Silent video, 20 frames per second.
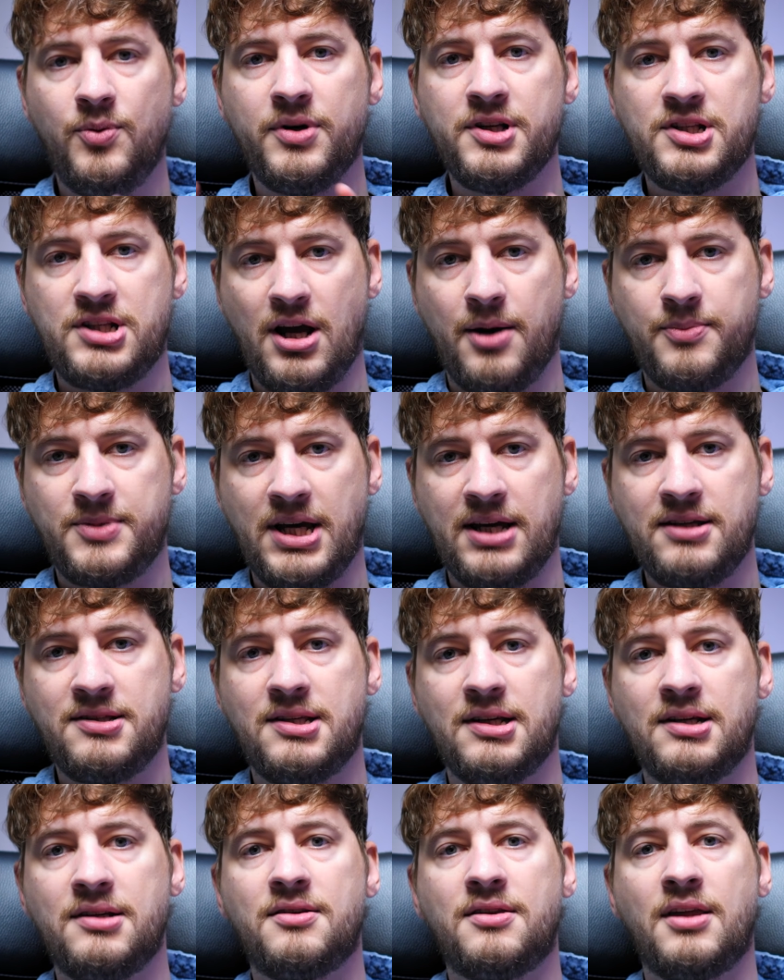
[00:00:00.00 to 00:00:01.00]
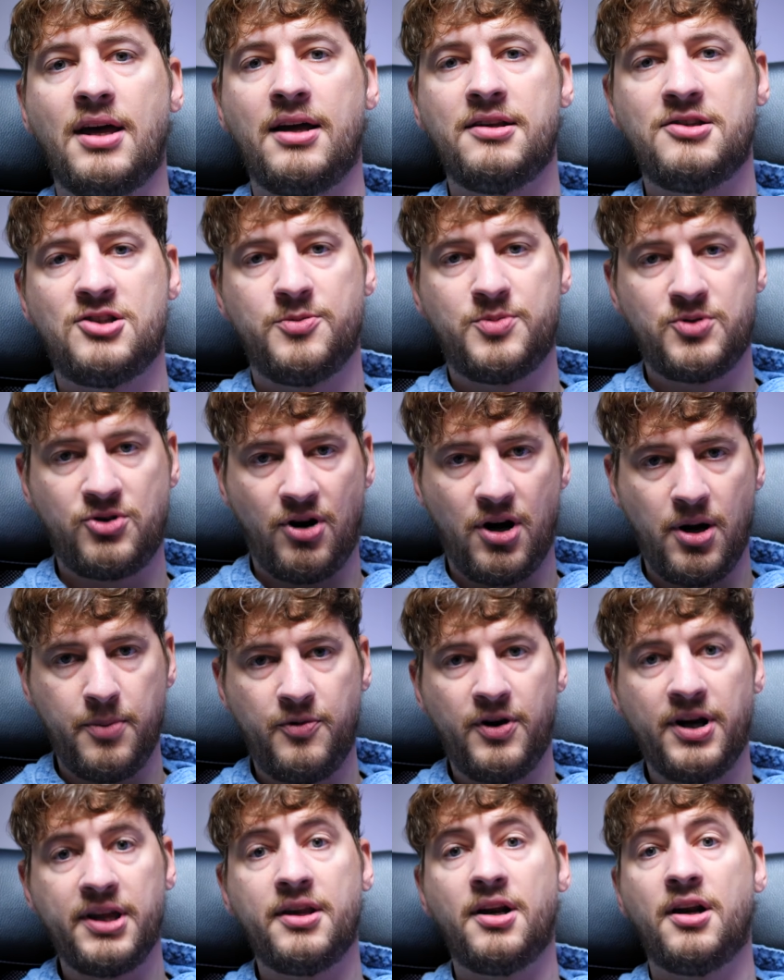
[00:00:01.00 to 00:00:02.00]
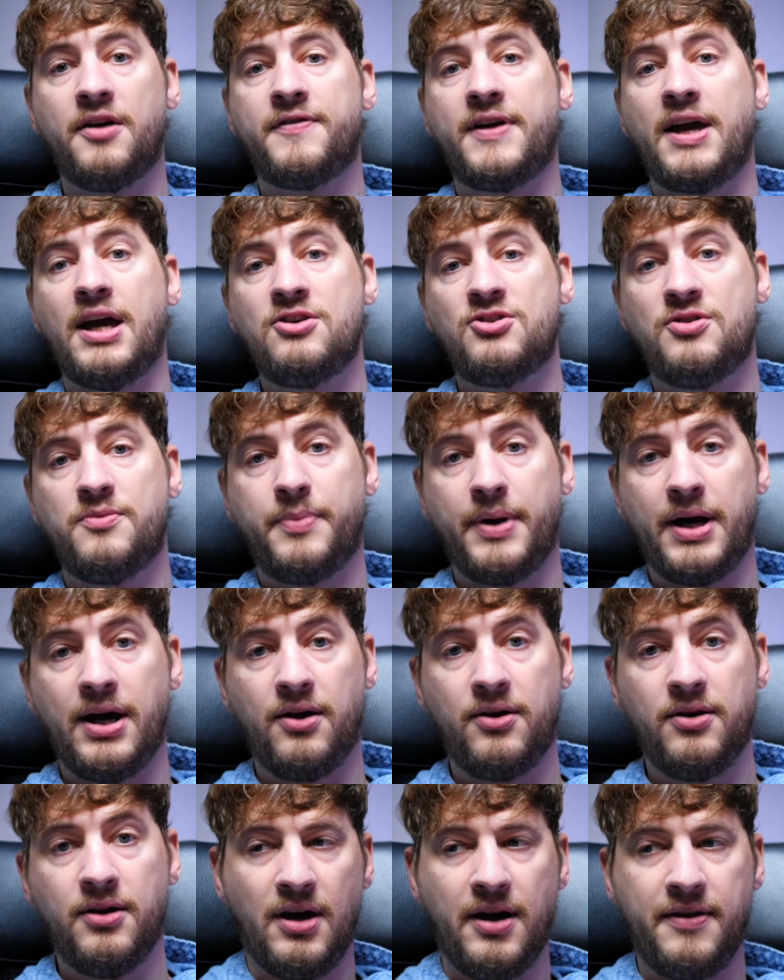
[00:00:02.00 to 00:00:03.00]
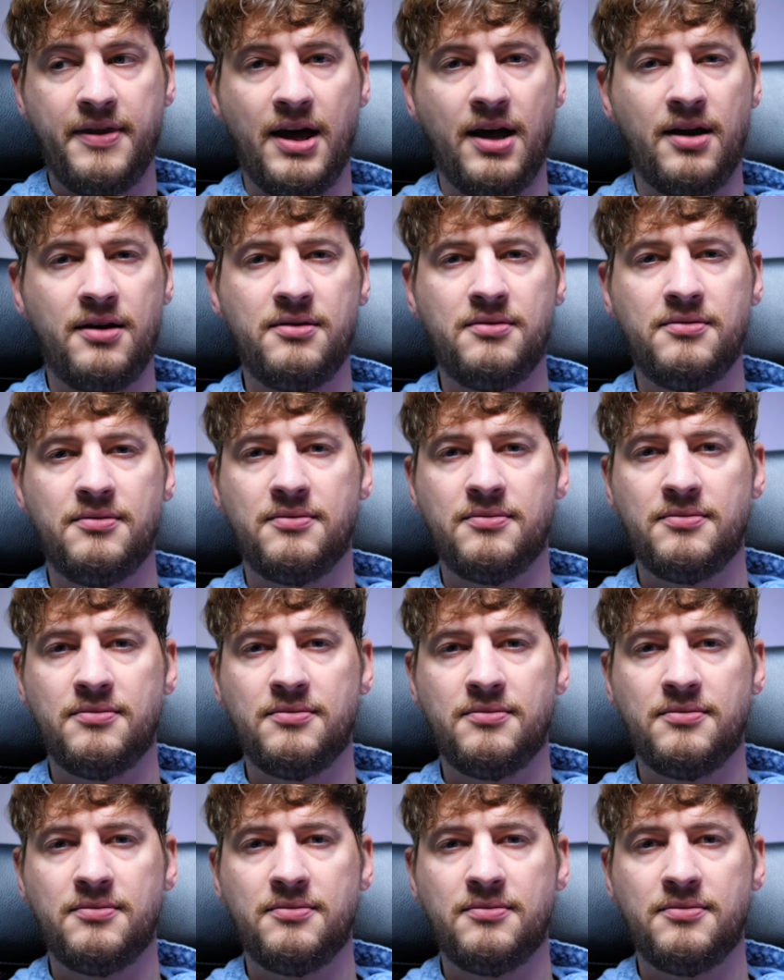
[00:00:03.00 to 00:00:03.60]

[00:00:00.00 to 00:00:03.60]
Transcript: want to stay updated, then subscribe, ring the notification bell, and then